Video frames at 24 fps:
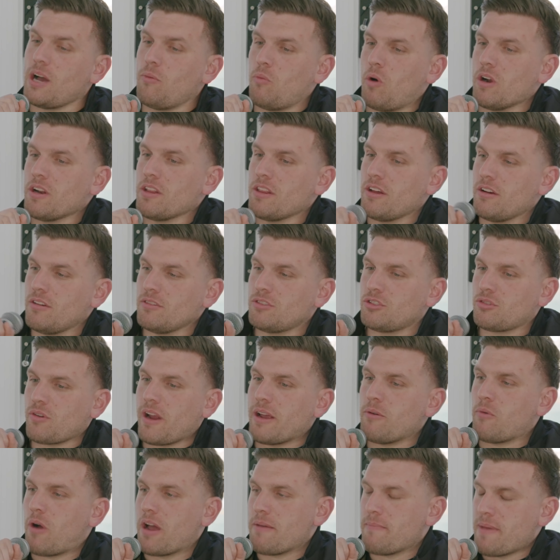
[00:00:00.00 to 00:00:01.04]
think I'm one of those
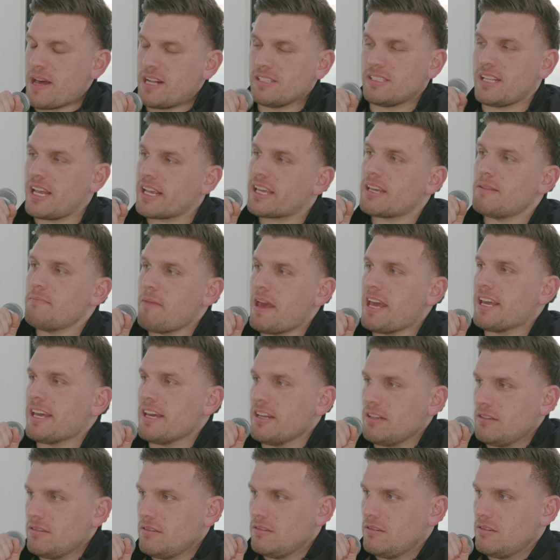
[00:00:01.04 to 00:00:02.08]
straight white males that can make
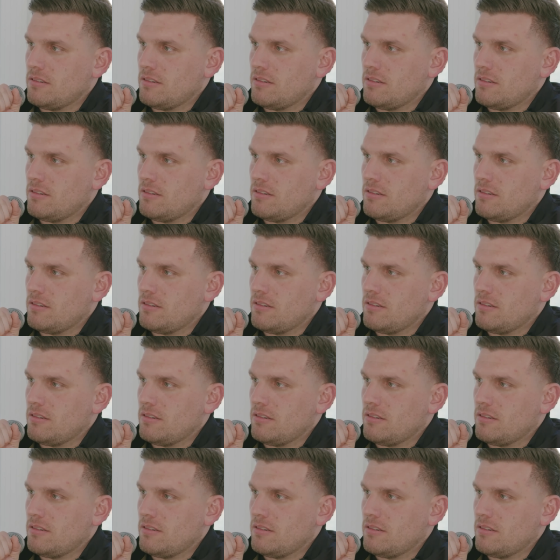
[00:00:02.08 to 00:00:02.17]
it?